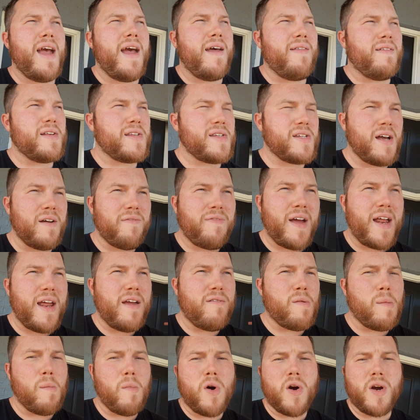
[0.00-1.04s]
And the stuff that
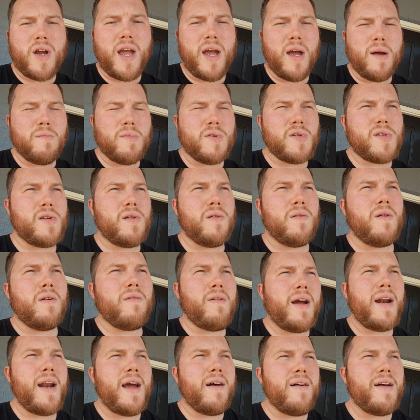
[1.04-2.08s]
even Mark Hamill's doing
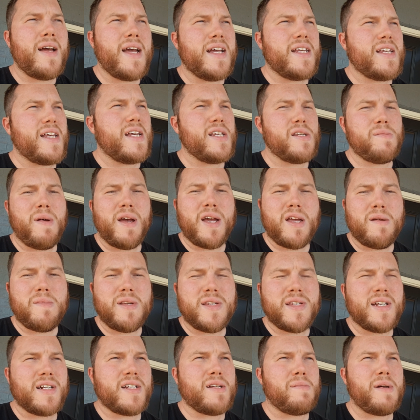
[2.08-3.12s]
right now is it, making me
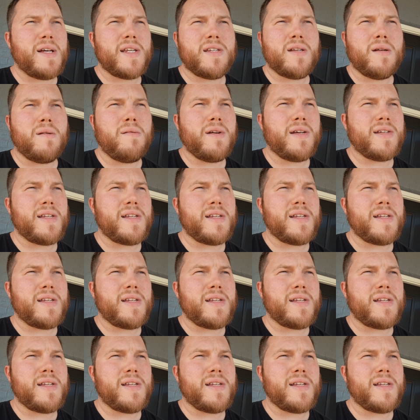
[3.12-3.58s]
sick to my stomach,